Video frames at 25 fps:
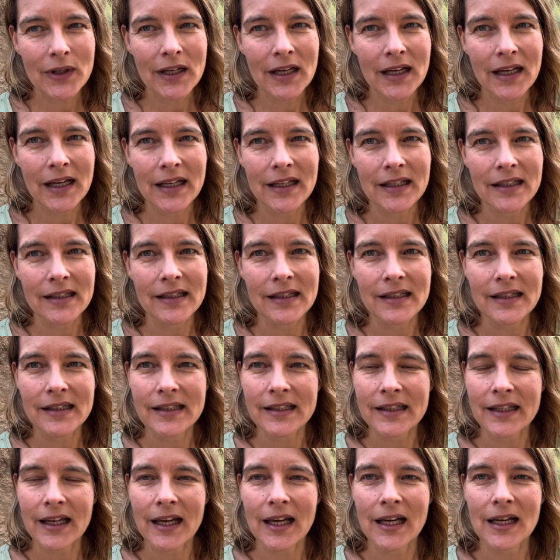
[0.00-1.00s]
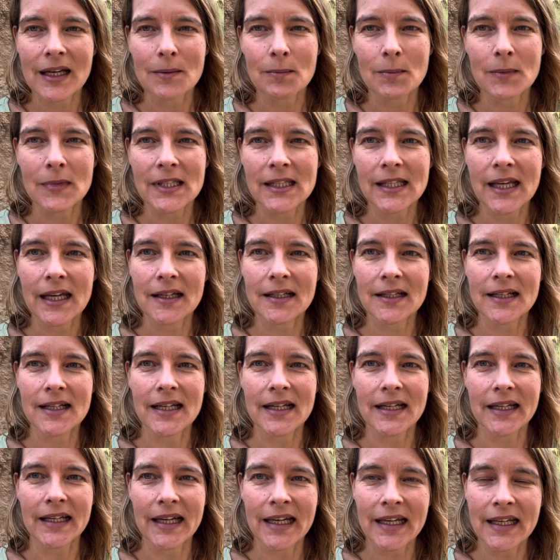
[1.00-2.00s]
and I'm
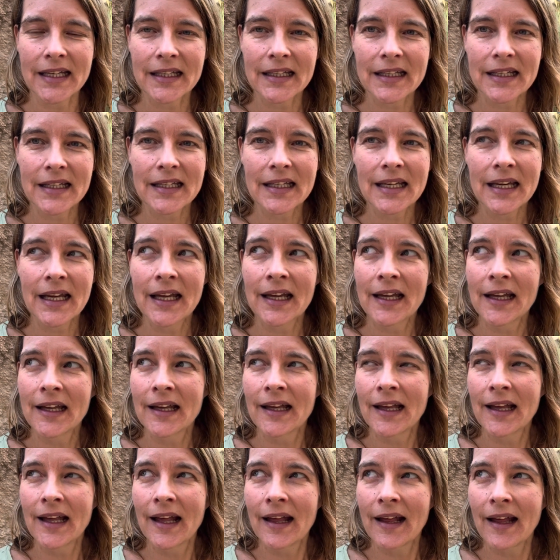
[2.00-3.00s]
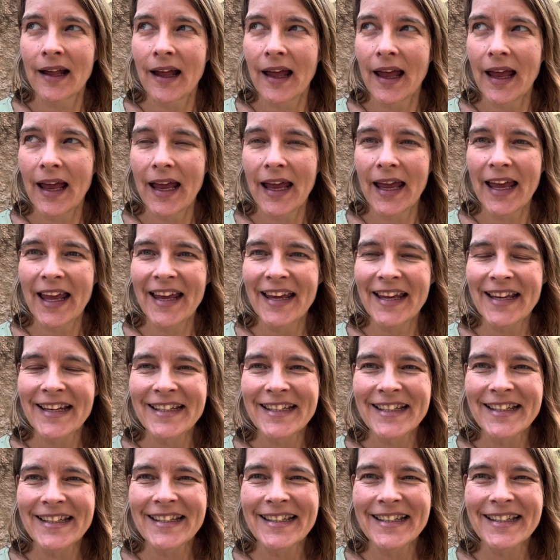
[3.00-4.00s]
settling in.
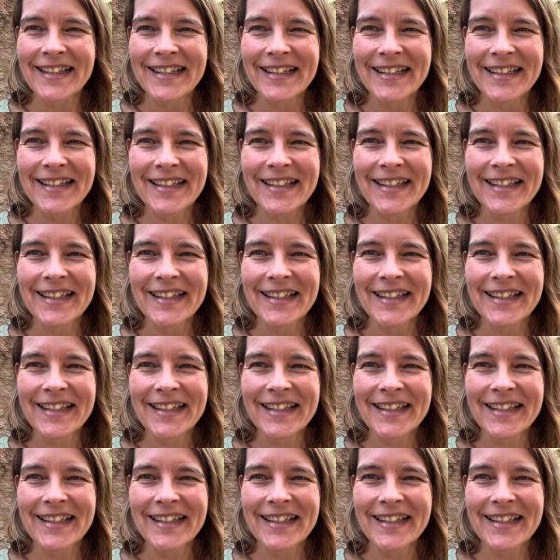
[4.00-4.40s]
And